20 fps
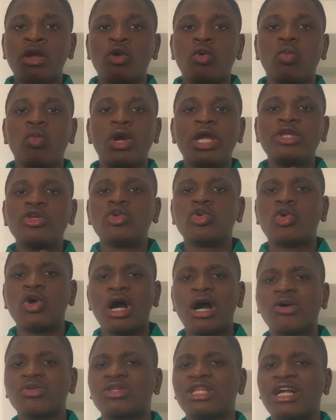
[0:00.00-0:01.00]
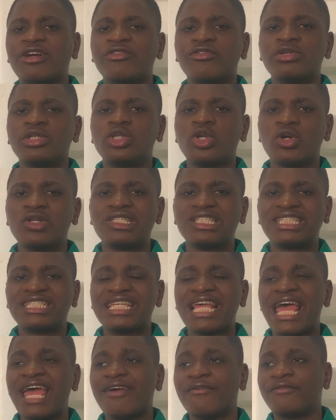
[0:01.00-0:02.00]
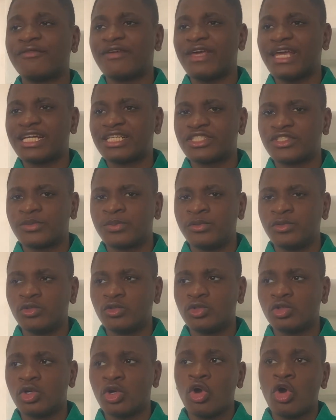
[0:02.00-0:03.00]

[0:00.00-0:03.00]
When you go out and read all this FX book